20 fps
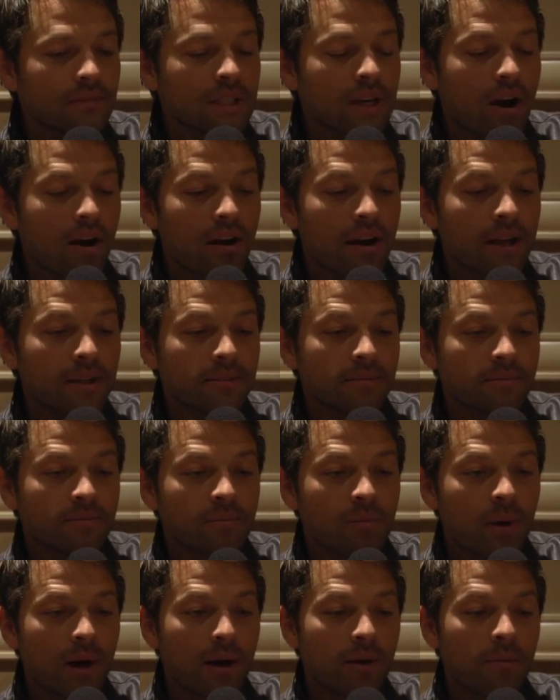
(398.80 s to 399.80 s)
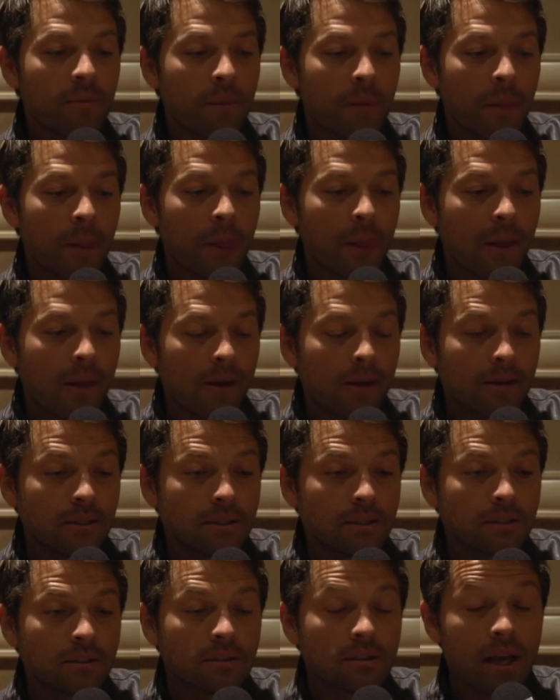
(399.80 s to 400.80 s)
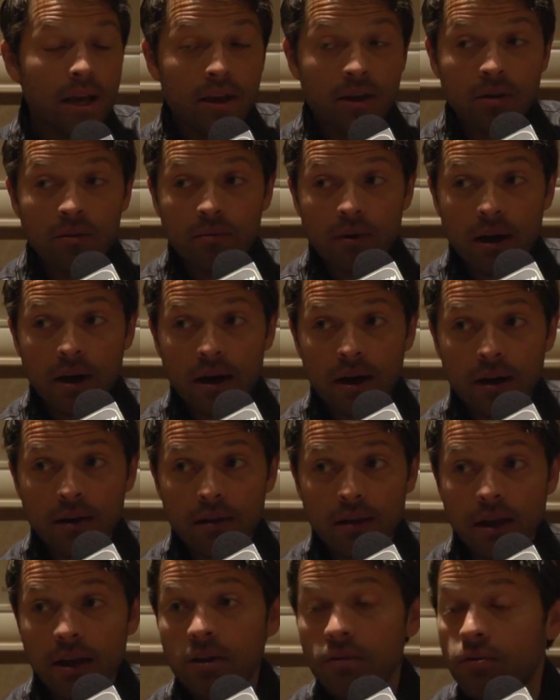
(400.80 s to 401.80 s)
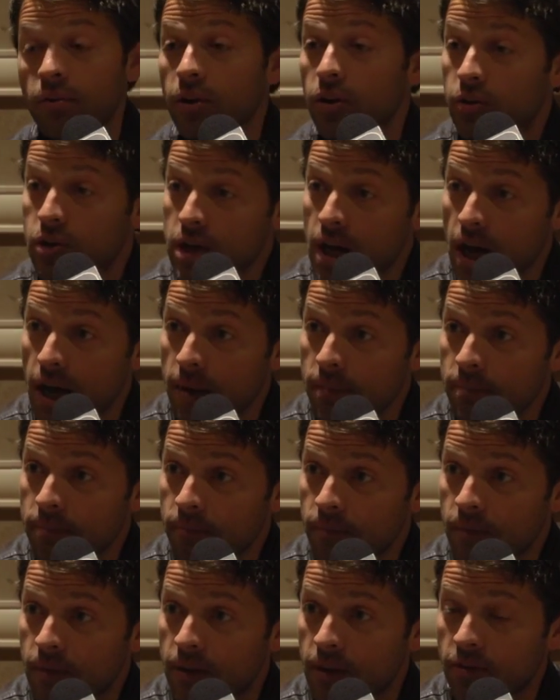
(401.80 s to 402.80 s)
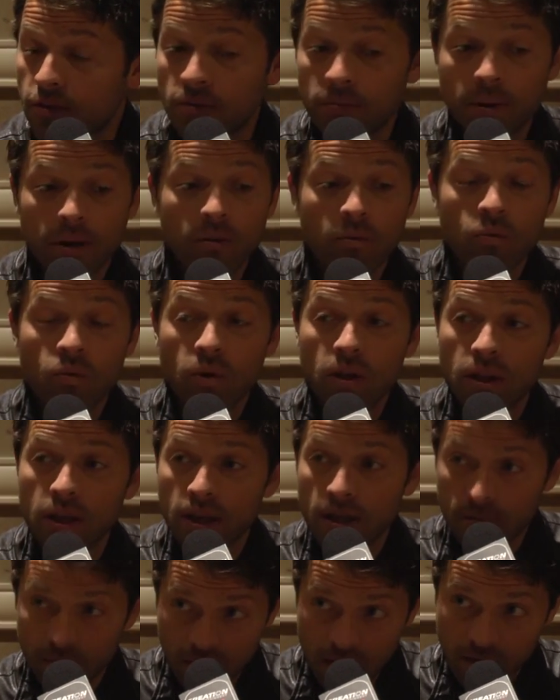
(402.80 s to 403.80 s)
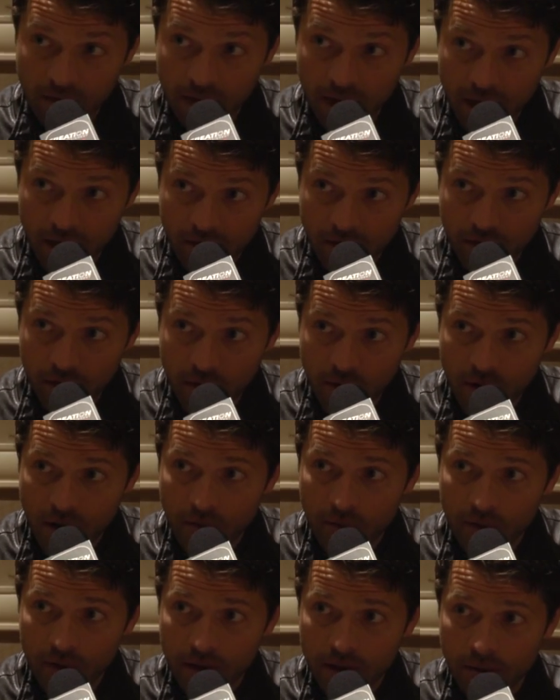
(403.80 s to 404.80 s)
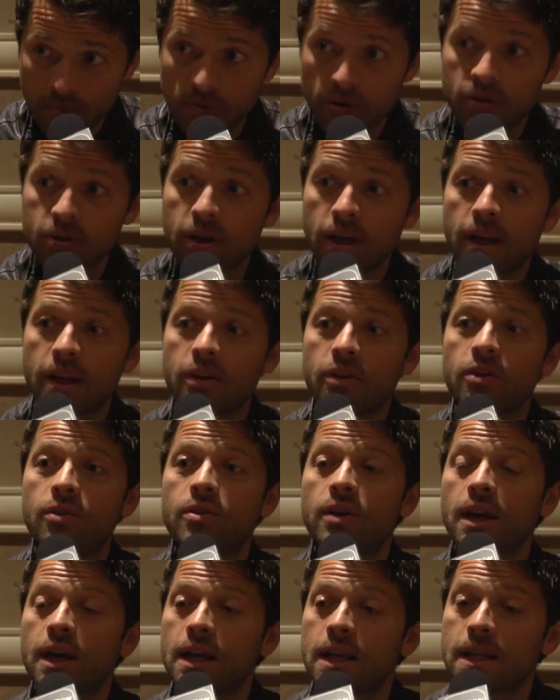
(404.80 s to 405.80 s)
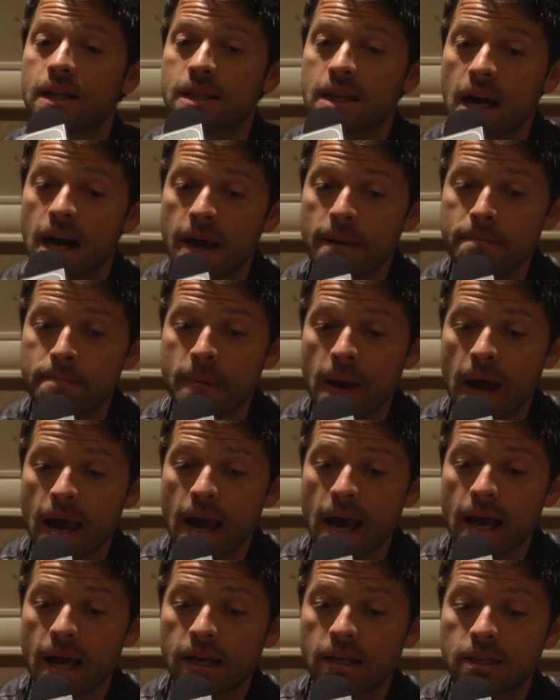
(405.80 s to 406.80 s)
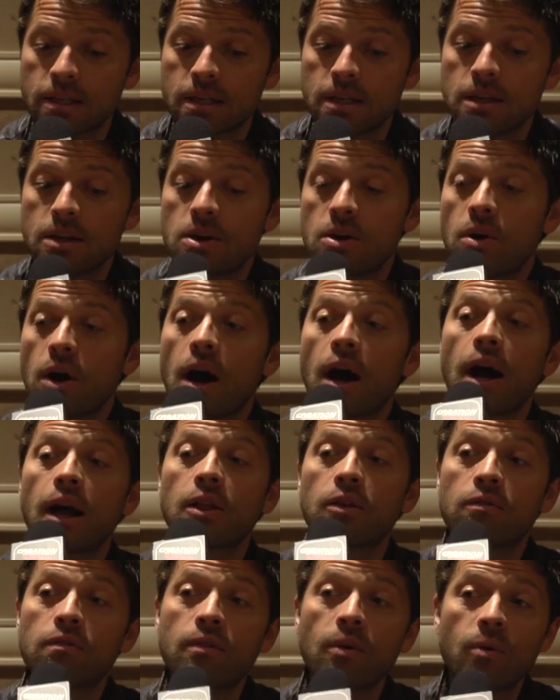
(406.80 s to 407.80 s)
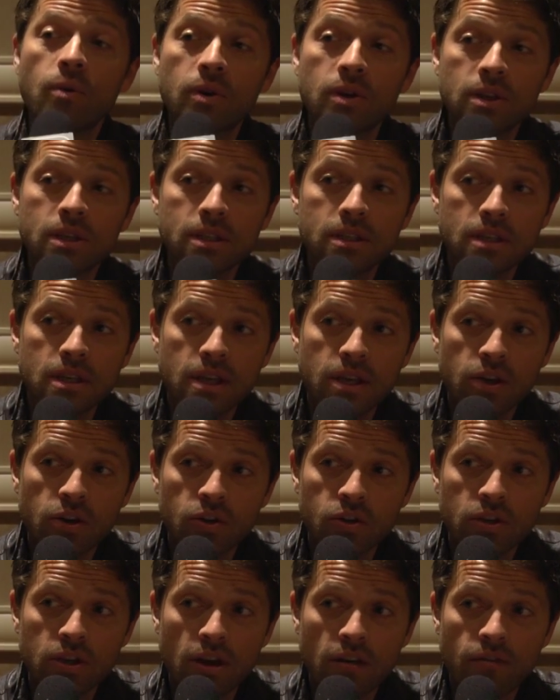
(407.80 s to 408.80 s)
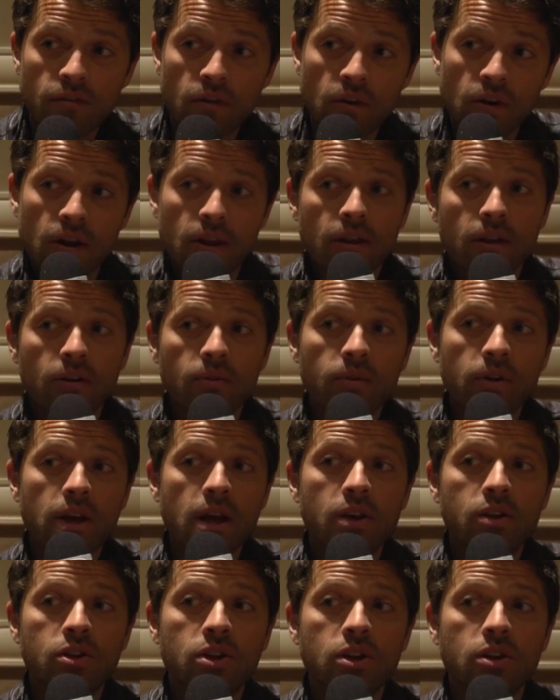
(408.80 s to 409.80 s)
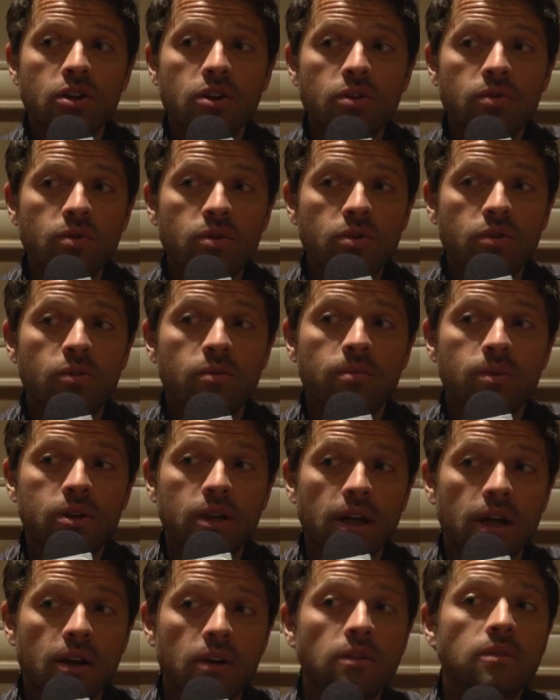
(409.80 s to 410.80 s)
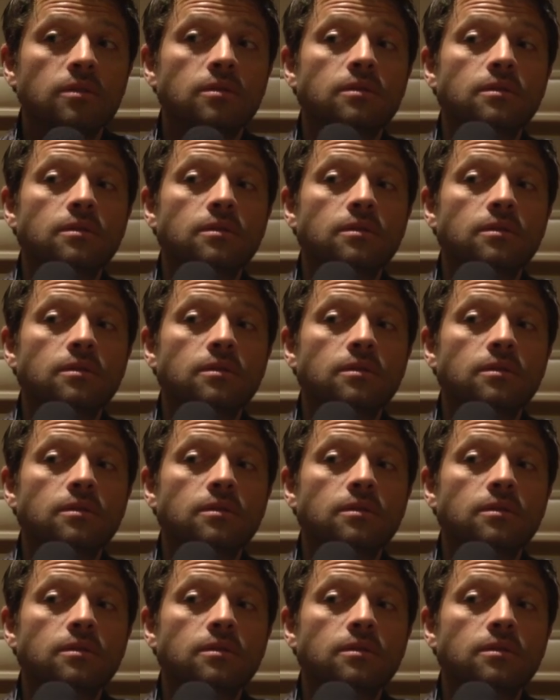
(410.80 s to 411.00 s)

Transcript: right. Well, thank you. Thank you for your time. This has been a really lovely interview. I really appreciate you taking the time, and I look forward to seeing your stuff on the Creation YouTube channel.